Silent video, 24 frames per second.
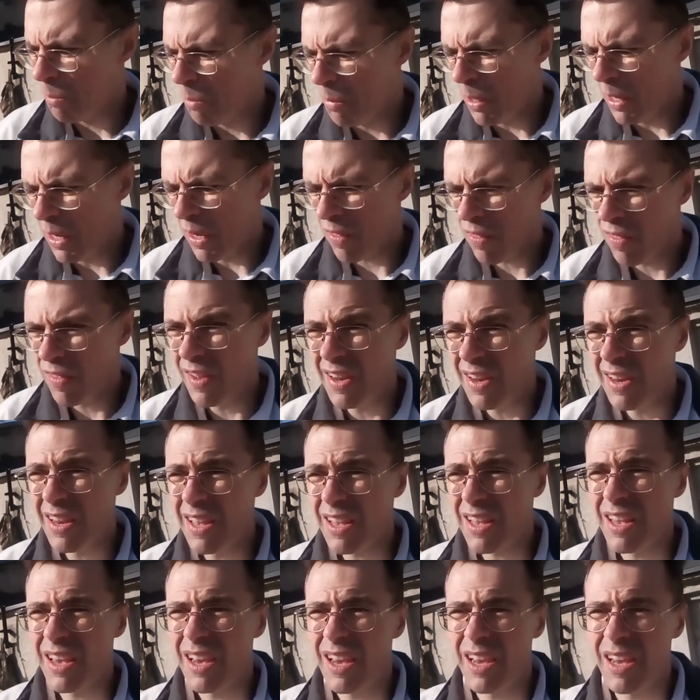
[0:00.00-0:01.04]
But then
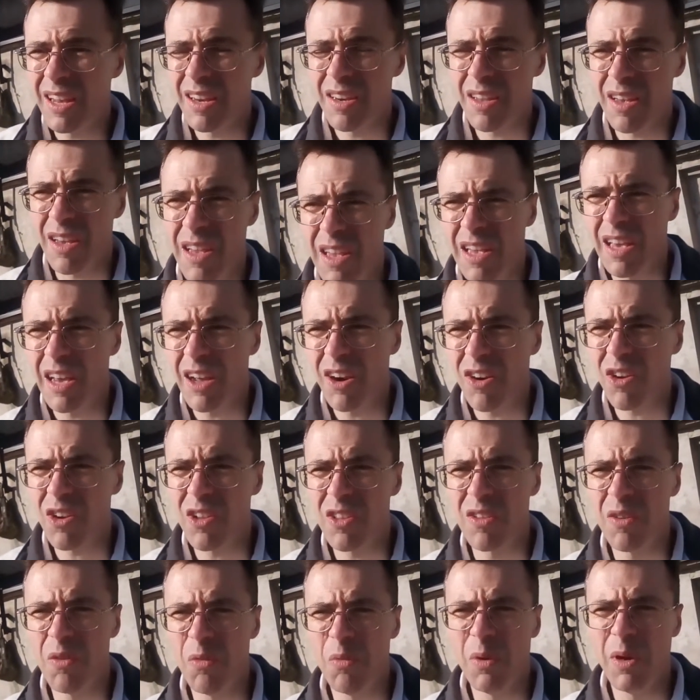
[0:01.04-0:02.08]
again,
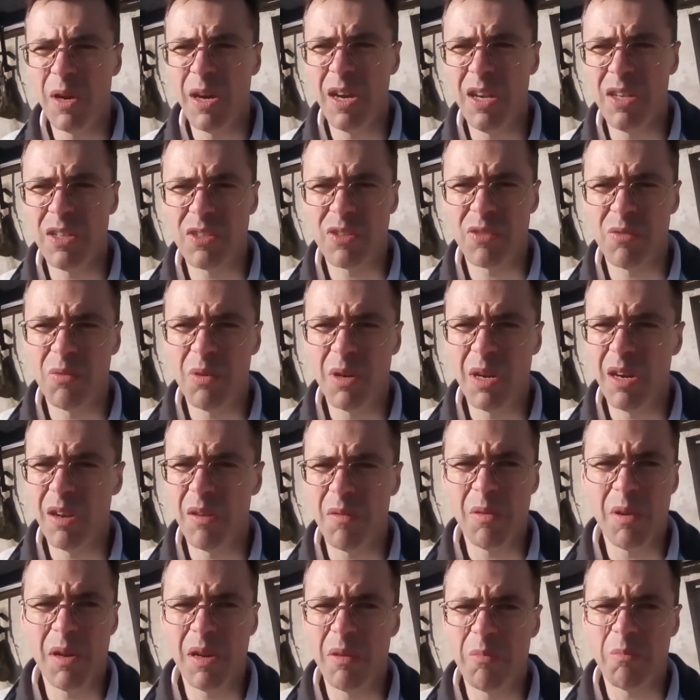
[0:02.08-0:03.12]
character-wise,
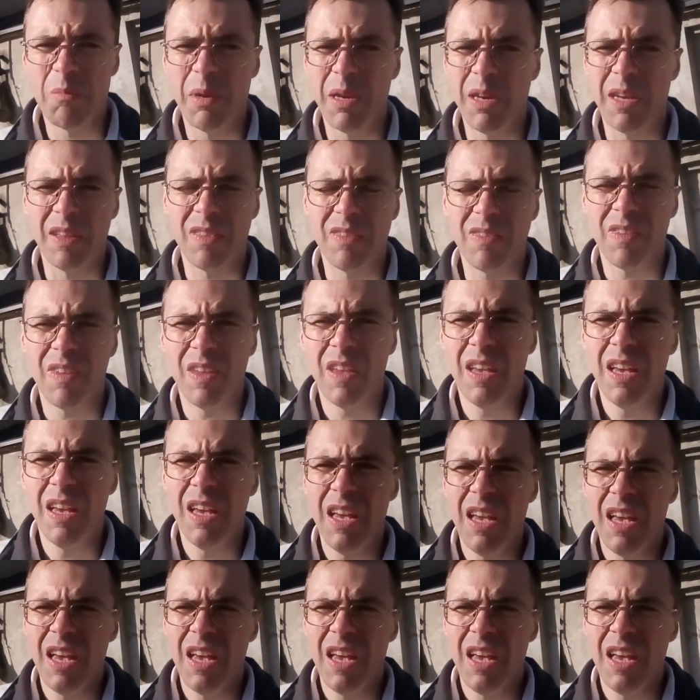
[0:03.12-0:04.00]
really, really bad.